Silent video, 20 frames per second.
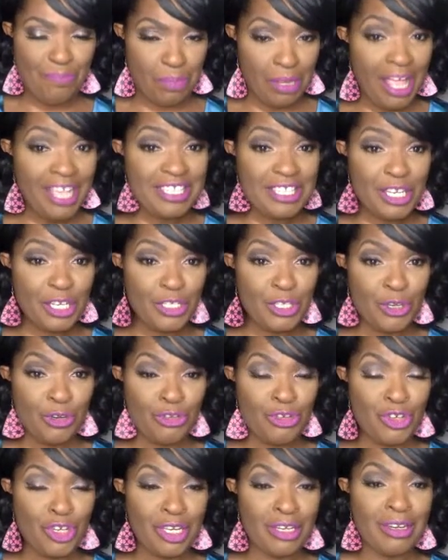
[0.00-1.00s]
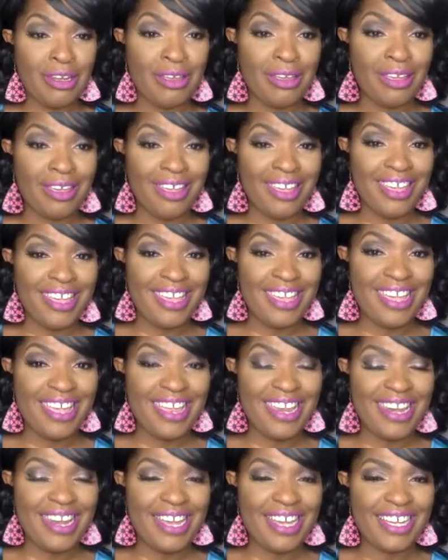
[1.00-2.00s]
plastic surgeon
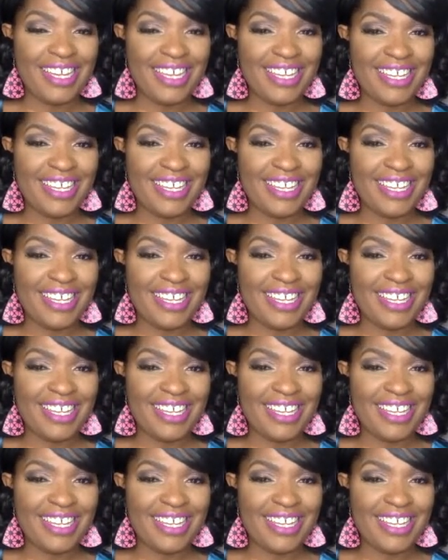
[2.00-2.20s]
in